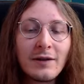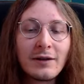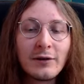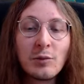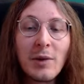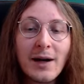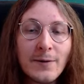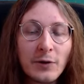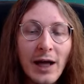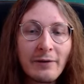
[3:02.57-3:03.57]
you might
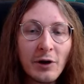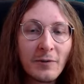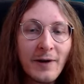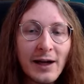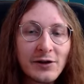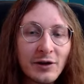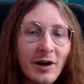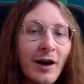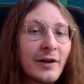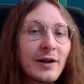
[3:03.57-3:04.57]
not have your faction
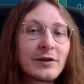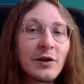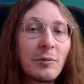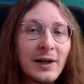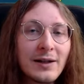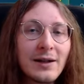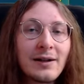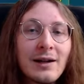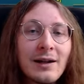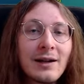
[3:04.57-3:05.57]
guardians completed.
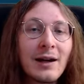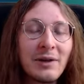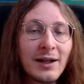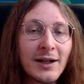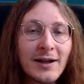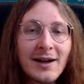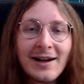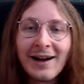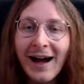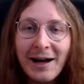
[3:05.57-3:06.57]
I mean,
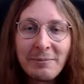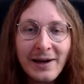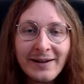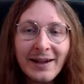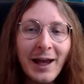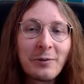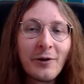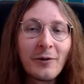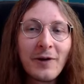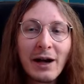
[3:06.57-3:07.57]
I have played the game
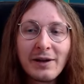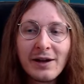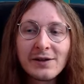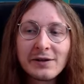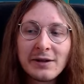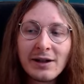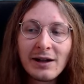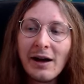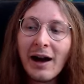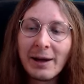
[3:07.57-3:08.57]
for 5 years,
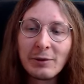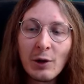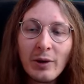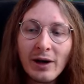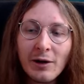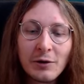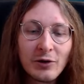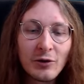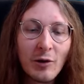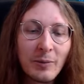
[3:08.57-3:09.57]
I'm nowhere close to
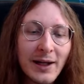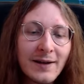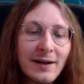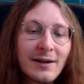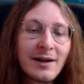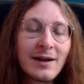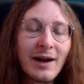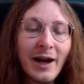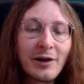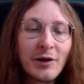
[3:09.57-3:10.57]
completed.
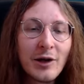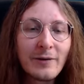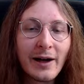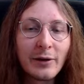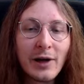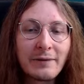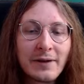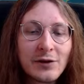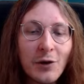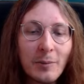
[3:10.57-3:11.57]
I don't know if I could have
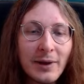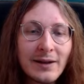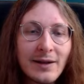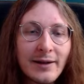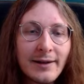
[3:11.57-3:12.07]
this completed